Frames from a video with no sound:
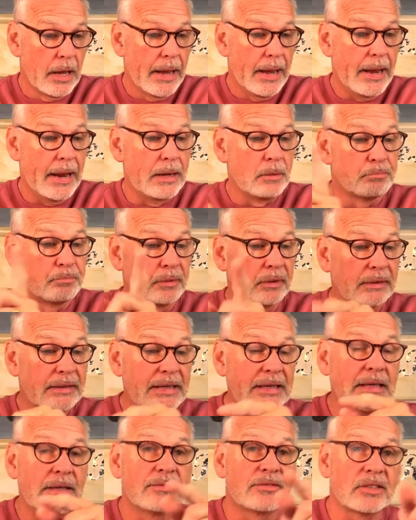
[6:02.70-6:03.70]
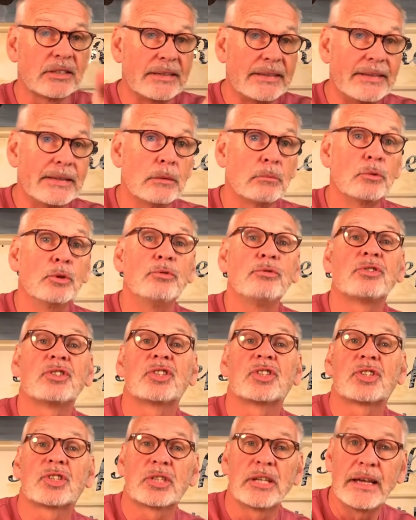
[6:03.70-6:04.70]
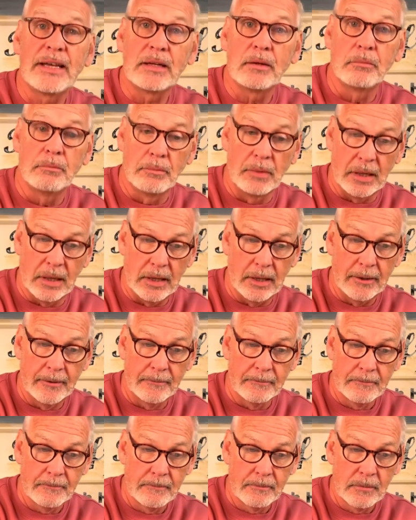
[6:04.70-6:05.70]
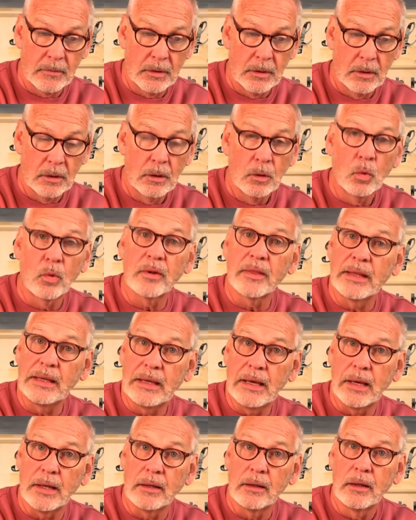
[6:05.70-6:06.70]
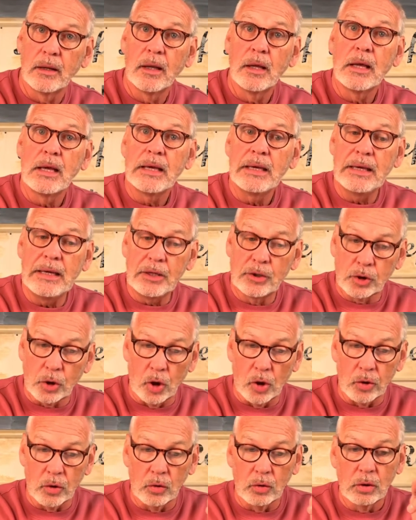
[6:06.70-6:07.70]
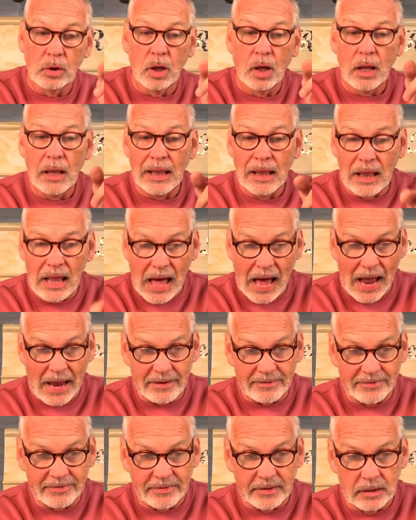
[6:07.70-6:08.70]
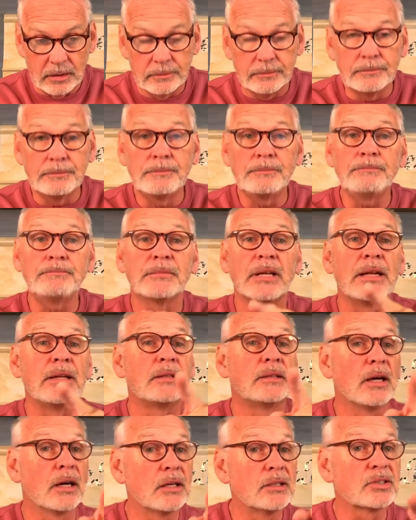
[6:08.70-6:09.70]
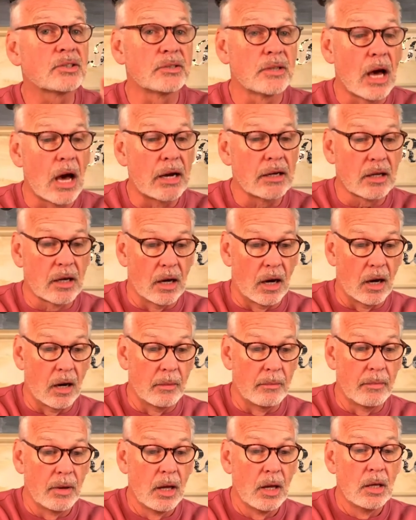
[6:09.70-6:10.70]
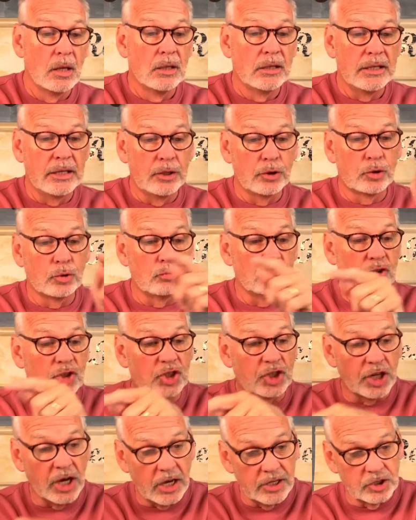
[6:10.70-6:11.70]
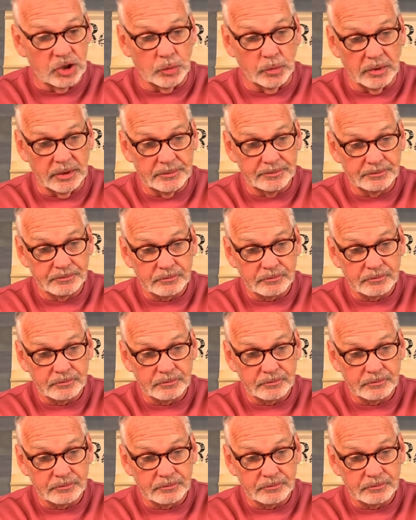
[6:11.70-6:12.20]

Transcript: and believes in him who sent me," what do they get? "Eternal life, and does not come into judgment,